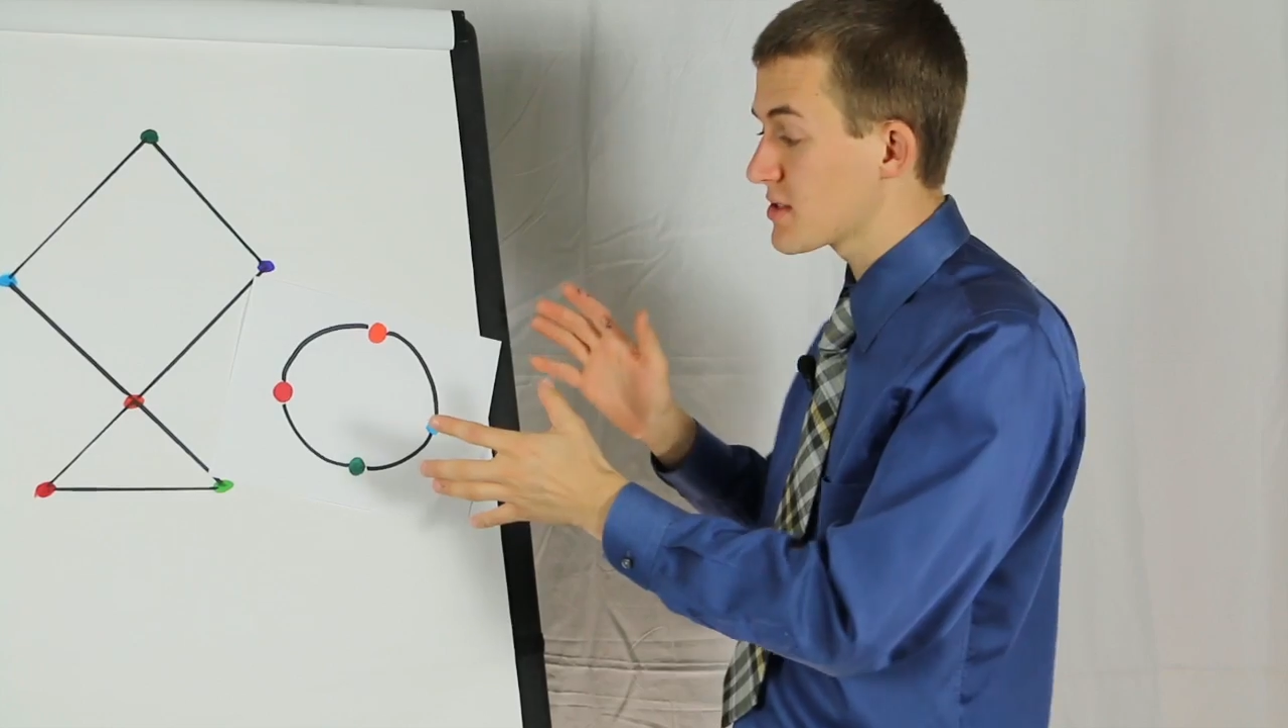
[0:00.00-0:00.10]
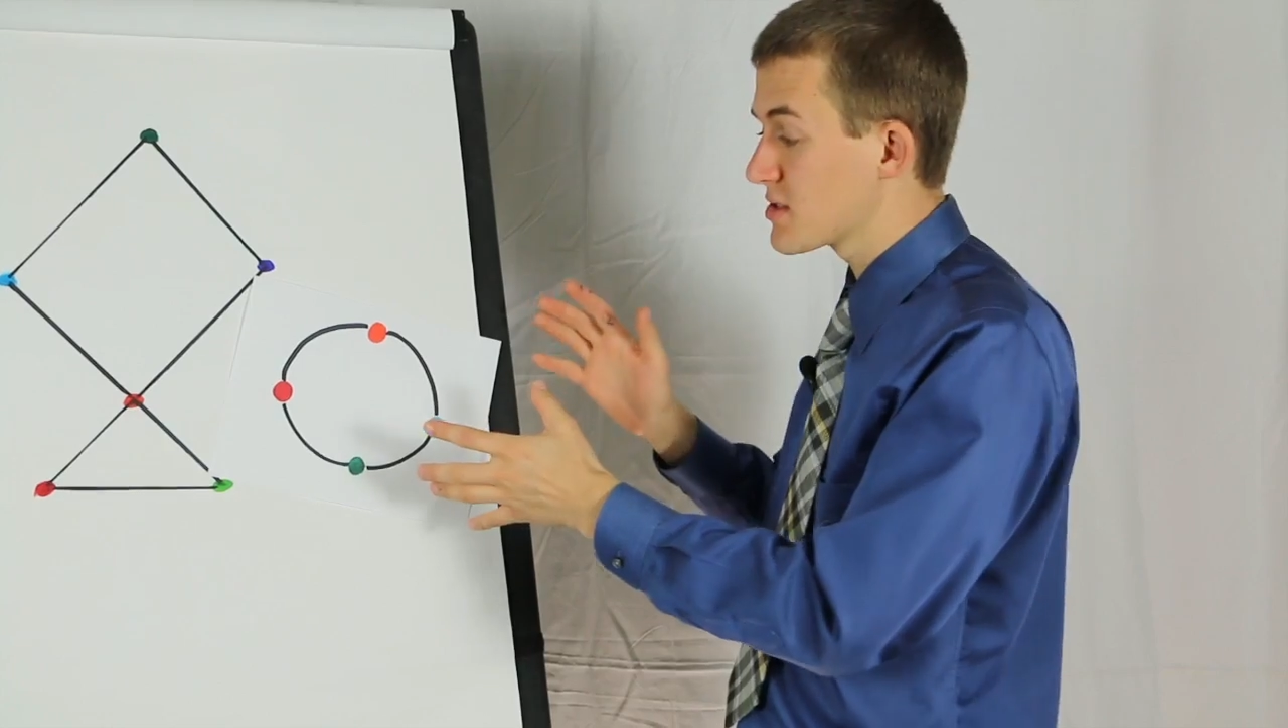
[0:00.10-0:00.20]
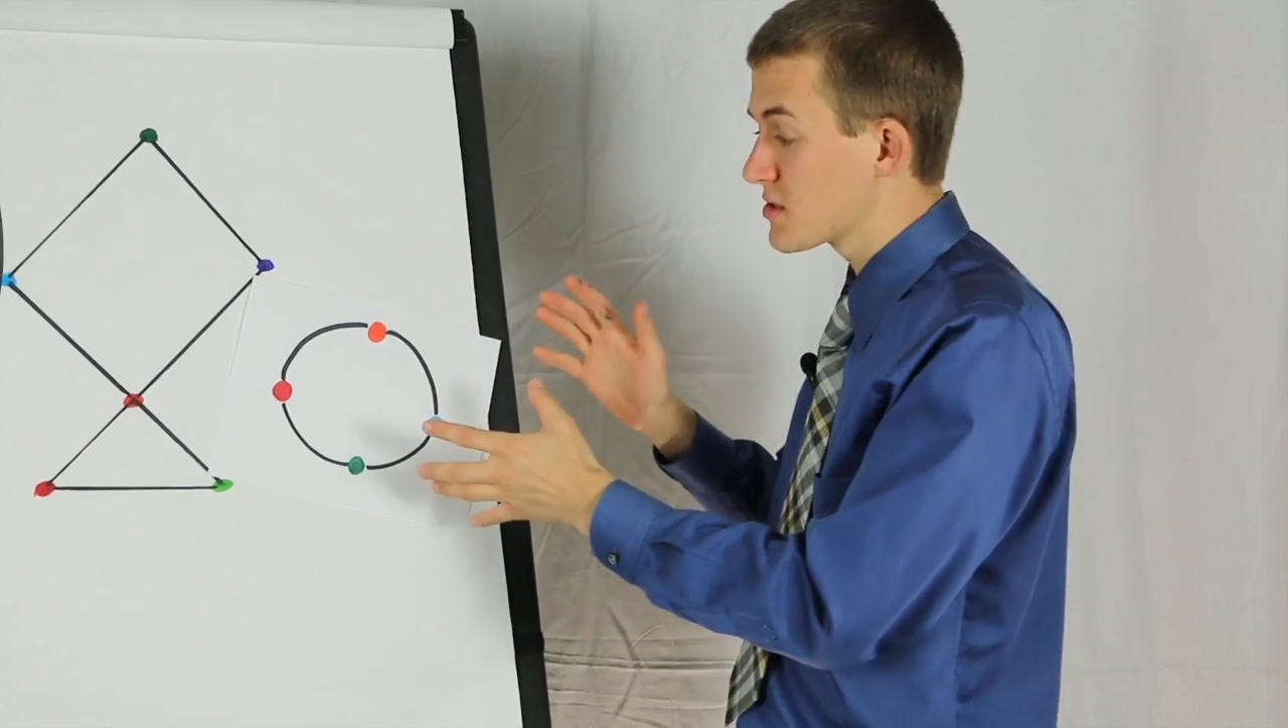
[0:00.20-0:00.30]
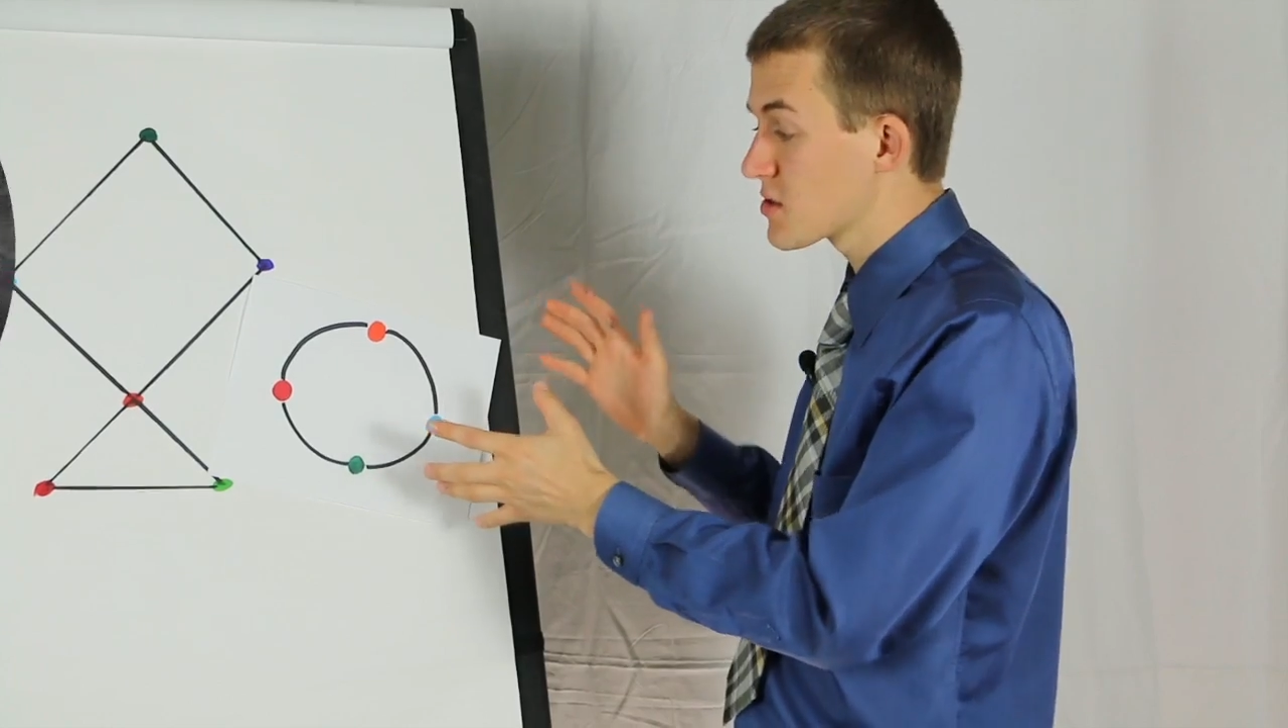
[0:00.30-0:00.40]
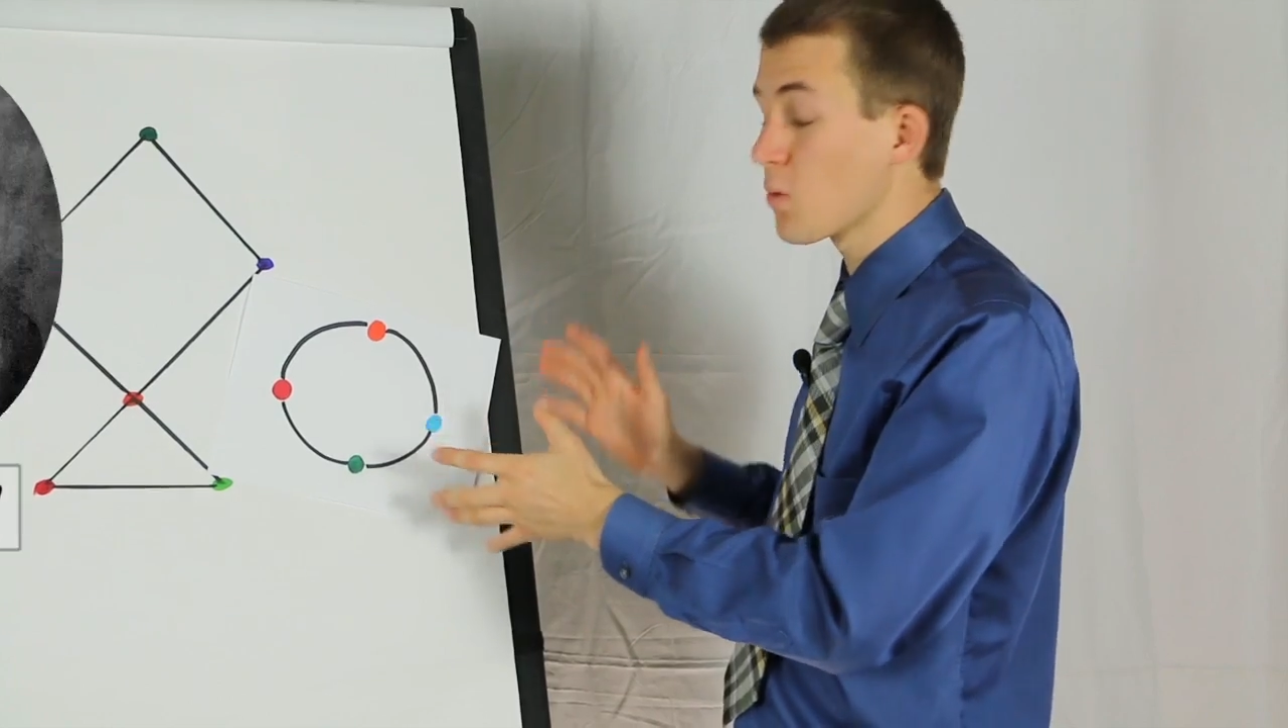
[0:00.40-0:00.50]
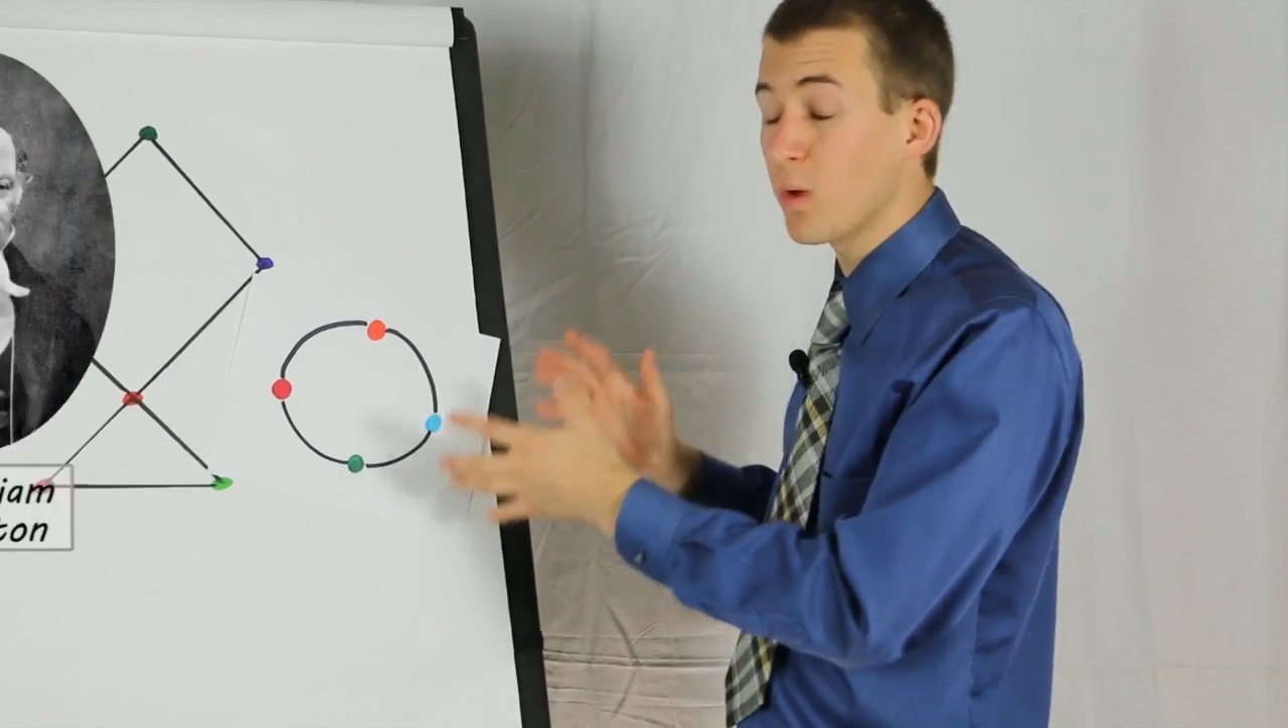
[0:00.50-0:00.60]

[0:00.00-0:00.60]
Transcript: Sir